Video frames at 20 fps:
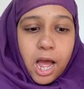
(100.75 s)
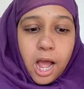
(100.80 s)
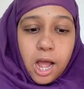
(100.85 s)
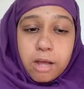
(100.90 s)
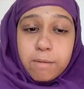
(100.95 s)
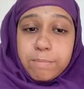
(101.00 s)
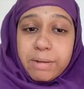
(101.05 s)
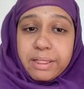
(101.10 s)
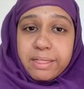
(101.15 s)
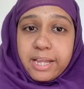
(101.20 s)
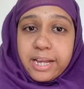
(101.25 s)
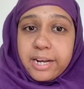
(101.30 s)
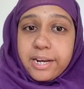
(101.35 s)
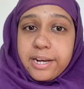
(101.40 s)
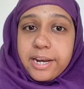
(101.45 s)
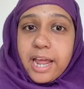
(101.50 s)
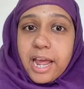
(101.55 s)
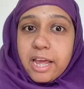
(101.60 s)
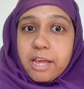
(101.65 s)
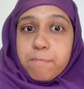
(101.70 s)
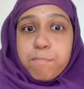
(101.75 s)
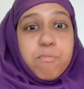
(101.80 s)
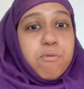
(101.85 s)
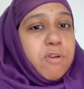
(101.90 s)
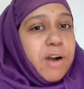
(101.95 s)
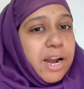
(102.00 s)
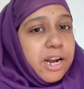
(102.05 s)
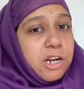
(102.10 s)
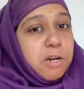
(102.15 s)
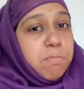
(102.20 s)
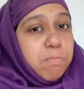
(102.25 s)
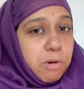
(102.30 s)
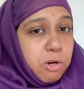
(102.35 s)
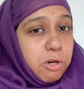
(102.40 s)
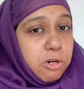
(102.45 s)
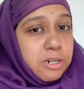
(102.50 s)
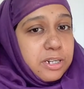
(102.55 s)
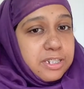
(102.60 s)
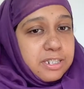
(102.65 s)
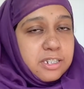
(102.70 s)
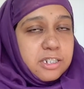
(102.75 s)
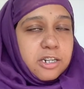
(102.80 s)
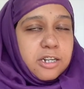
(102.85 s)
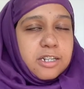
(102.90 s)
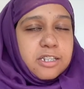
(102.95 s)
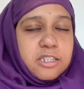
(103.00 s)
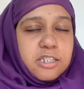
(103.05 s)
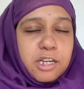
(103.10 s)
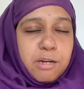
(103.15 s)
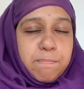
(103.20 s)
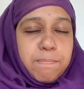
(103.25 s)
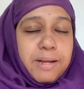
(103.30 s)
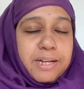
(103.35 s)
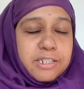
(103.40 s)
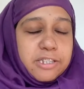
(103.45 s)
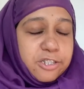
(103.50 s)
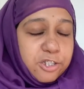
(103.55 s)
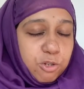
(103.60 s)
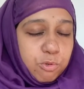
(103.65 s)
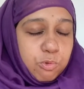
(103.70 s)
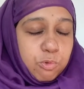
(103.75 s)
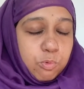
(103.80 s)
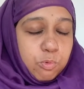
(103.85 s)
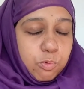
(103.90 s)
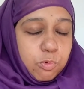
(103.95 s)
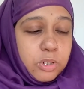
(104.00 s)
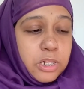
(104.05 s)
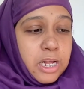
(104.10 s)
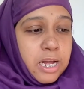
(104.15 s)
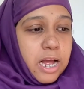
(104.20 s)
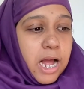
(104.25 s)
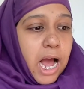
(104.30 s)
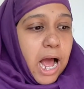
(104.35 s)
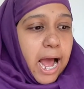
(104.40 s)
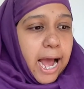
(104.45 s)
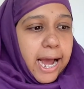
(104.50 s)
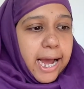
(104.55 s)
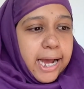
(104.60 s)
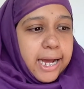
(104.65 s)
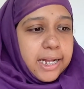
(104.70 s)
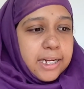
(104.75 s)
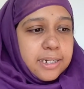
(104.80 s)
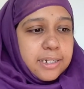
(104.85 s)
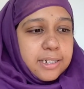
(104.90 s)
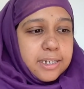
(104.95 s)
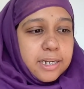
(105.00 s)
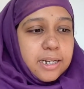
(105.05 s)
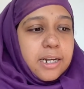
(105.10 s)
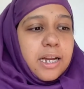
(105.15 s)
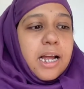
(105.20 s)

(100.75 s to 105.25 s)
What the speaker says: And then a prank blog starts up at school and